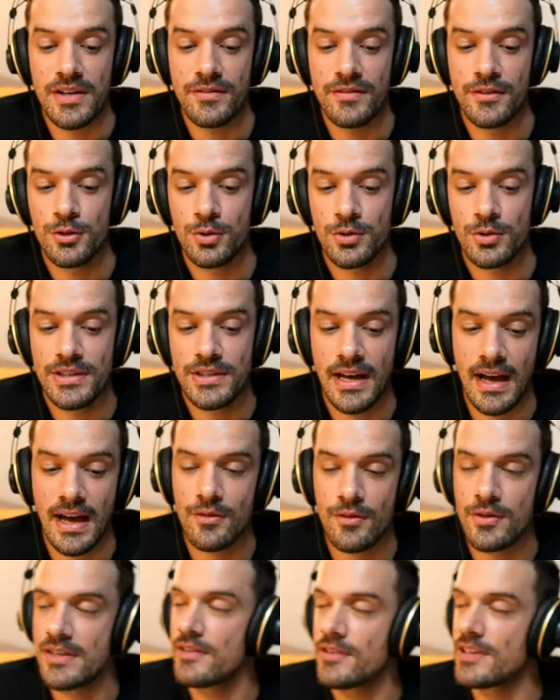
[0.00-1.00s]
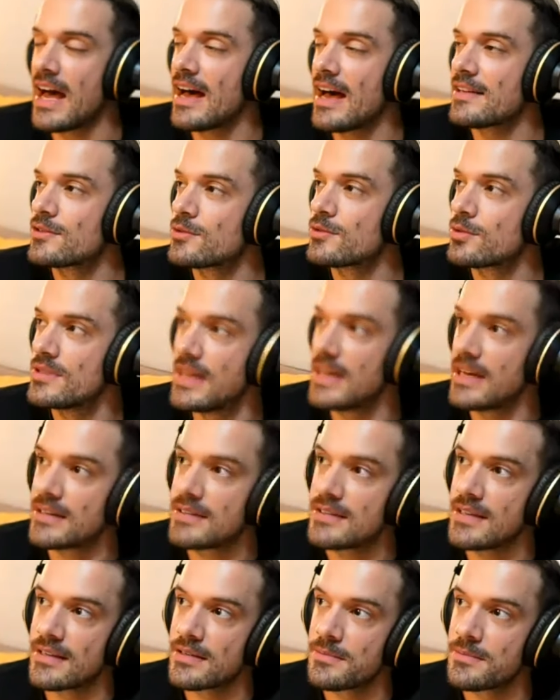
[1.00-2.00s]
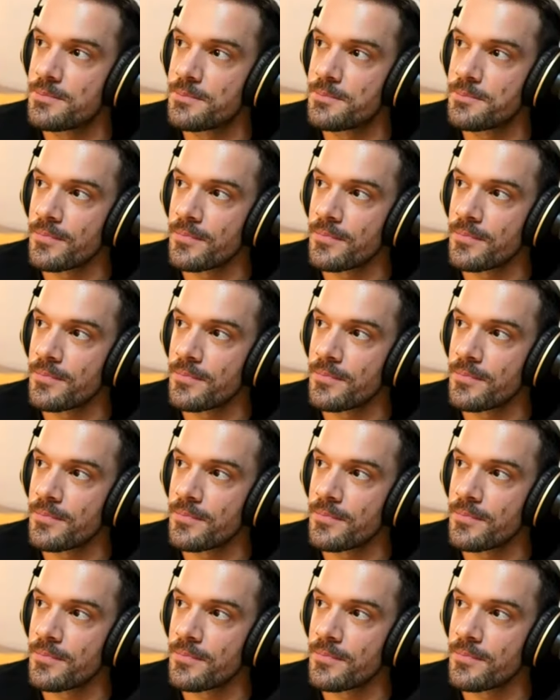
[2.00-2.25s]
I would even to that I would even add to that that